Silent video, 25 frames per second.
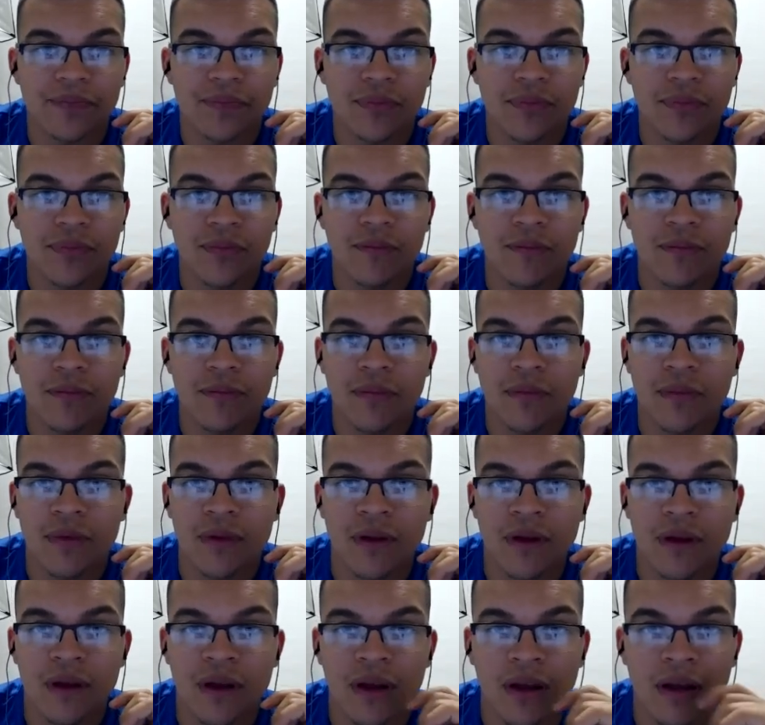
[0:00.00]

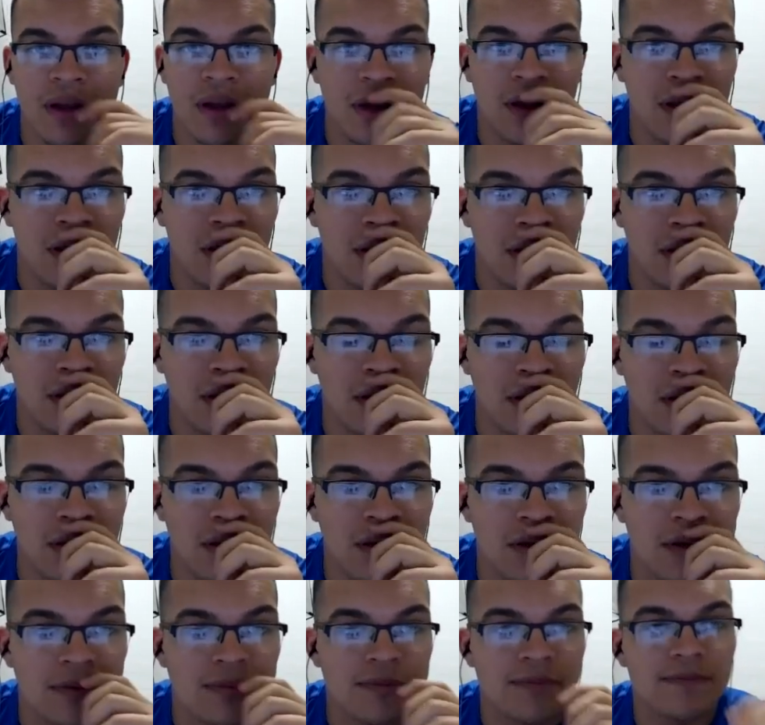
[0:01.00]

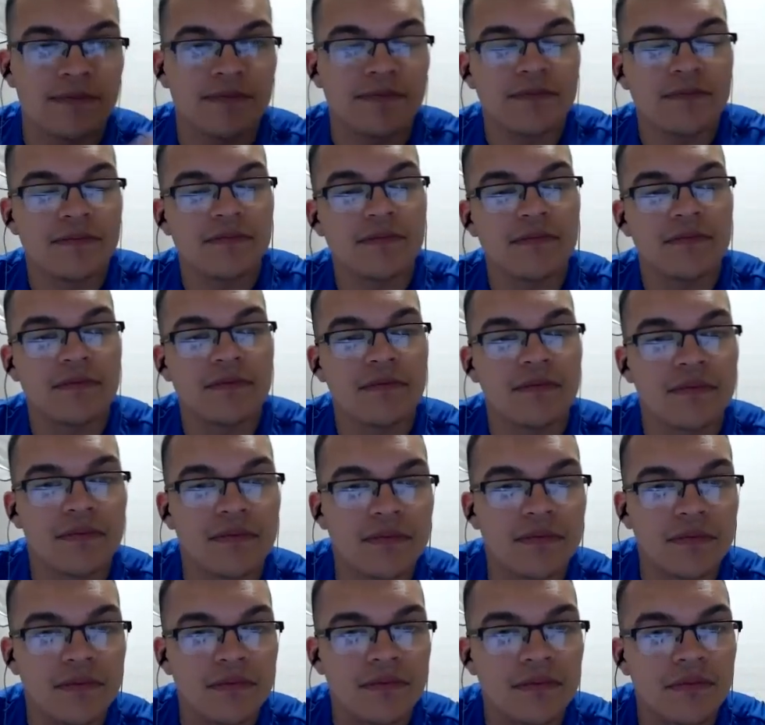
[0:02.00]

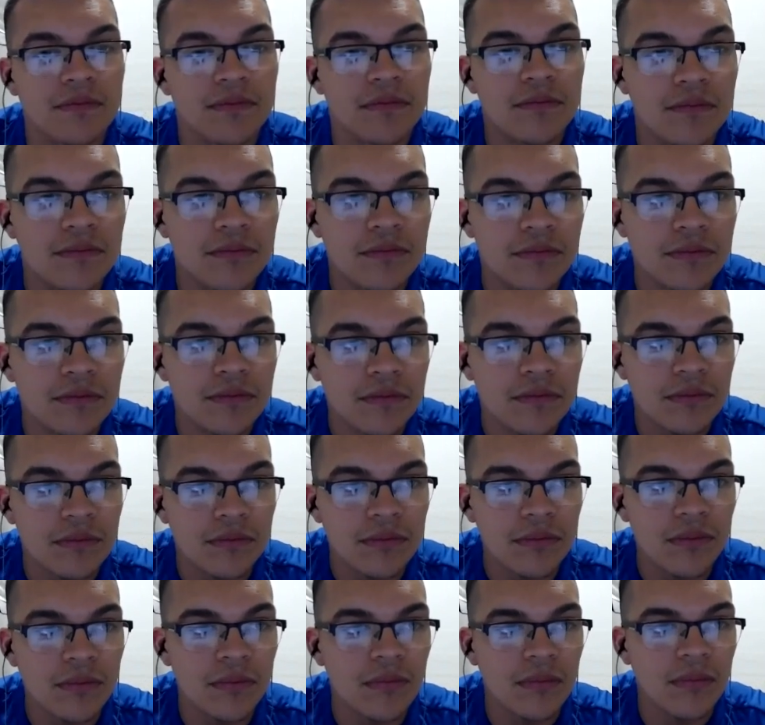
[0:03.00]

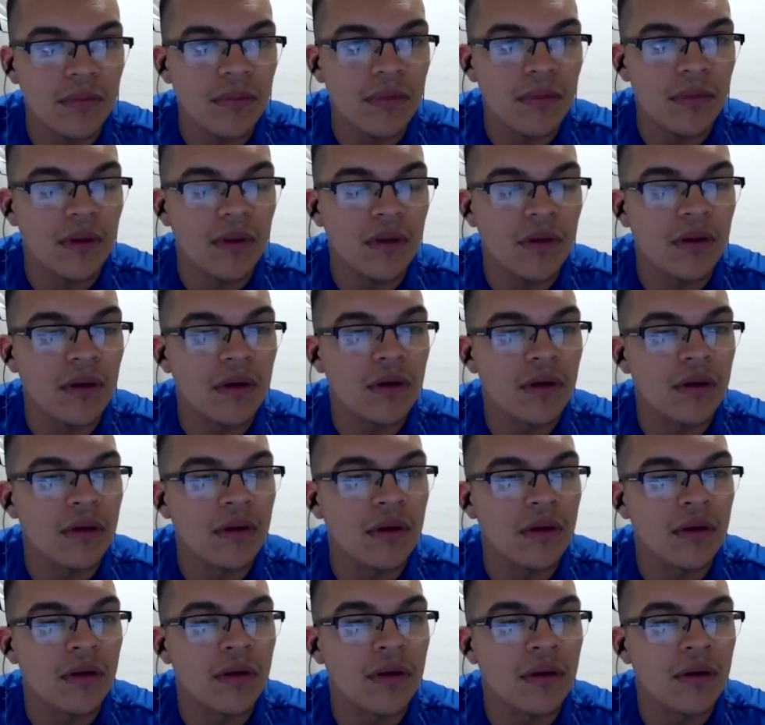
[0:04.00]

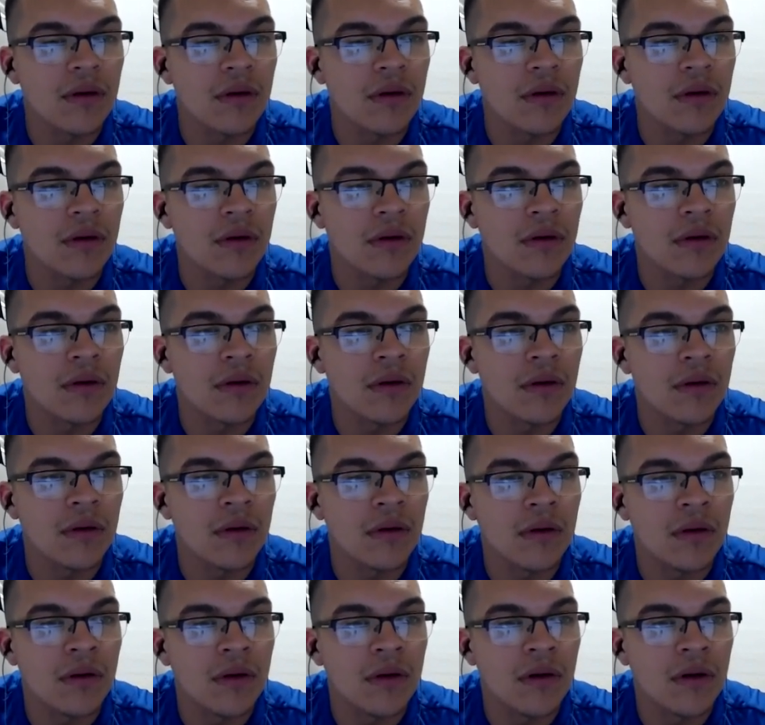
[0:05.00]

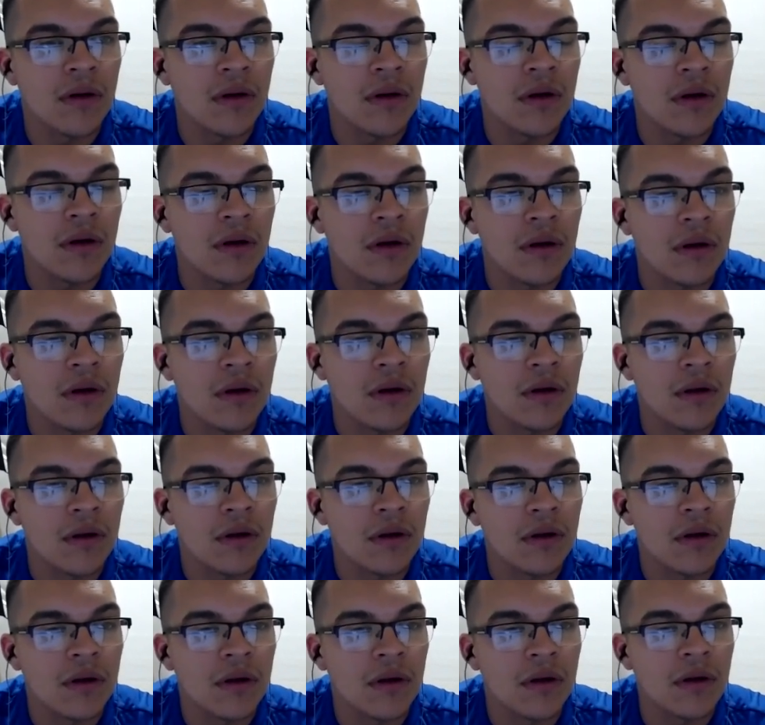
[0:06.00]

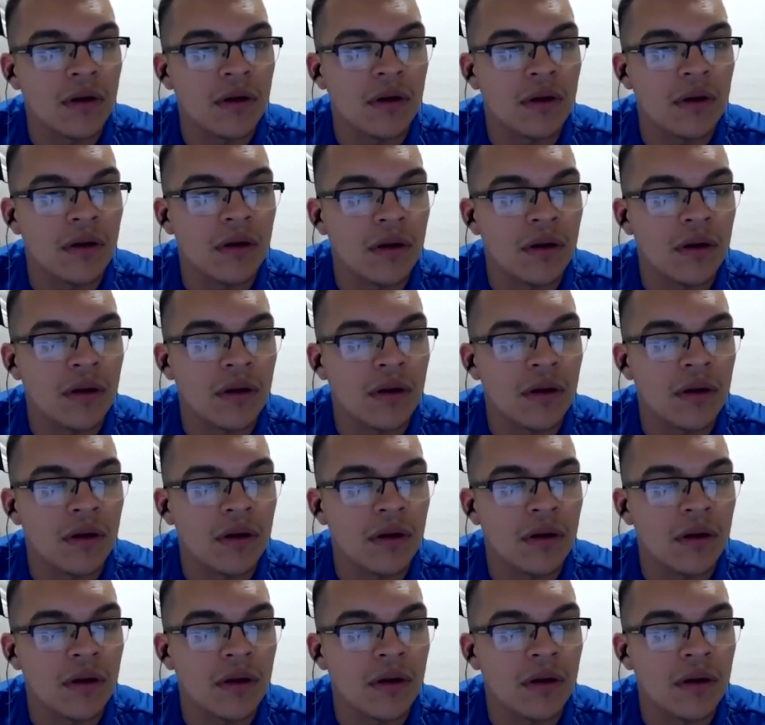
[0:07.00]
Nobody speaks.